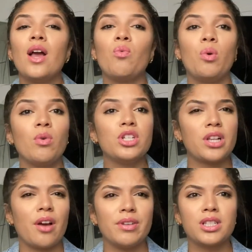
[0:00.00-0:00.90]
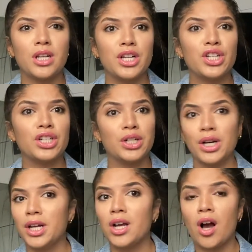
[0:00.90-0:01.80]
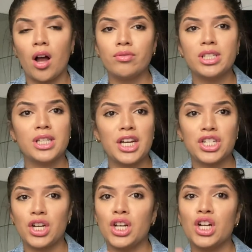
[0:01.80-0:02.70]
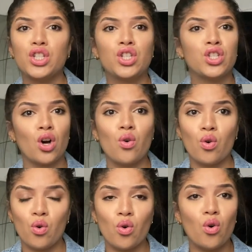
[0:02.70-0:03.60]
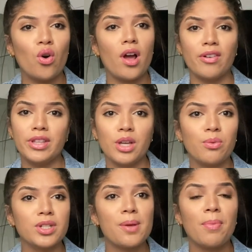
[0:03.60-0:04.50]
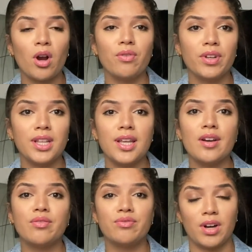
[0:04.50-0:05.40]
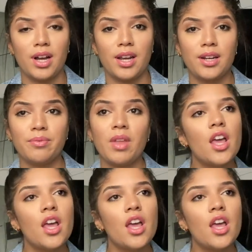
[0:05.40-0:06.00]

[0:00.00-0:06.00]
We were just having such a good conversation, so cool. Everything was perfectly fine.